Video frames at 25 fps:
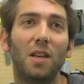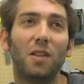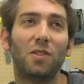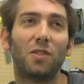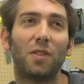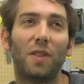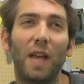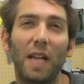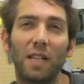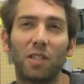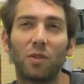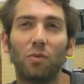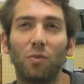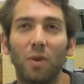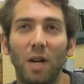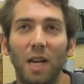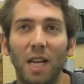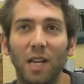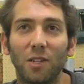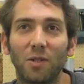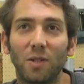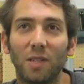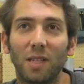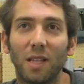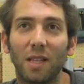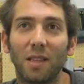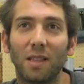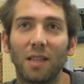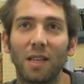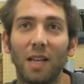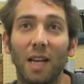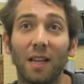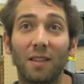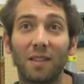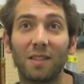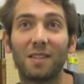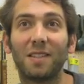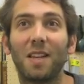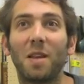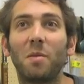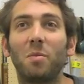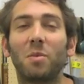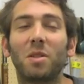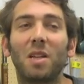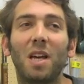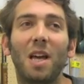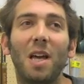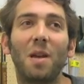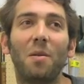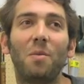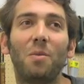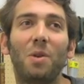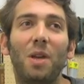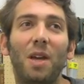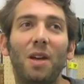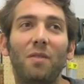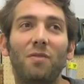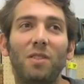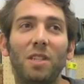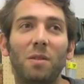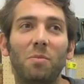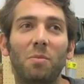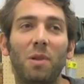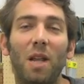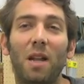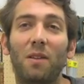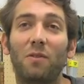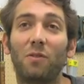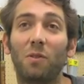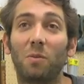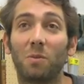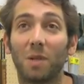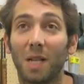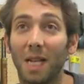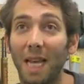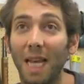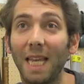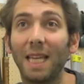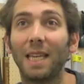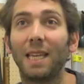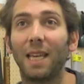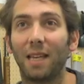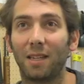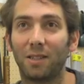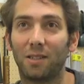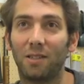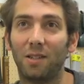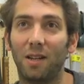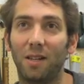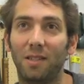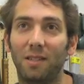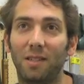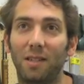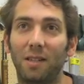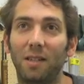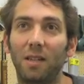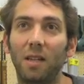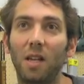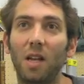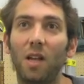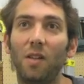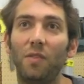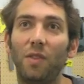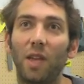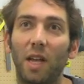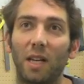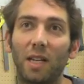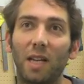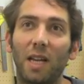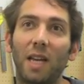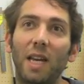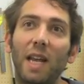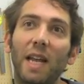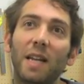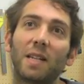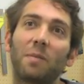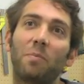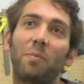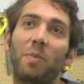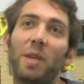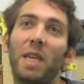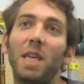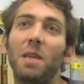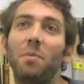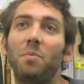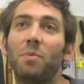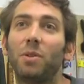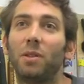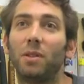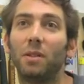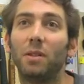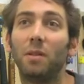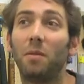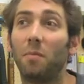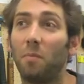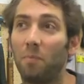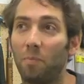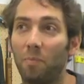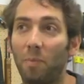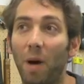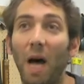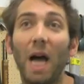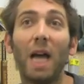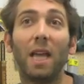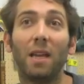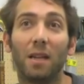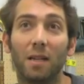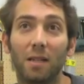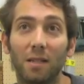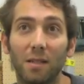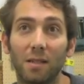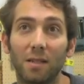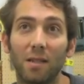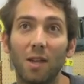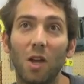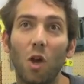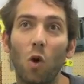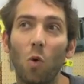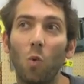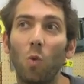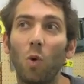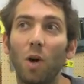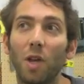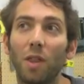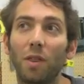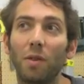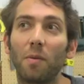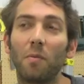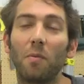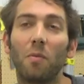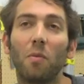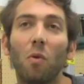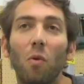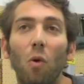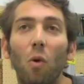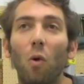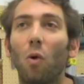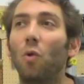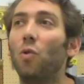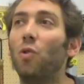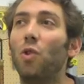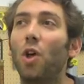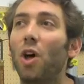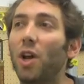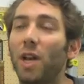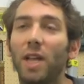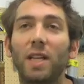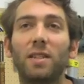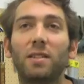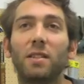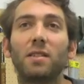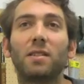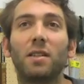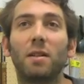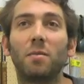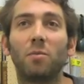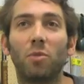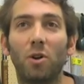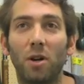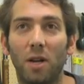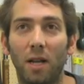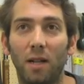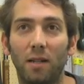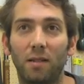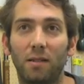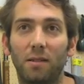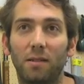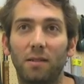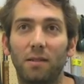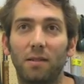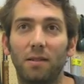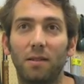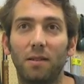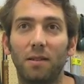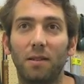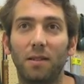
So that's a really interesting thing. At the same time, you have these platforms like Kickstarter that connect people, buyers, with not existing products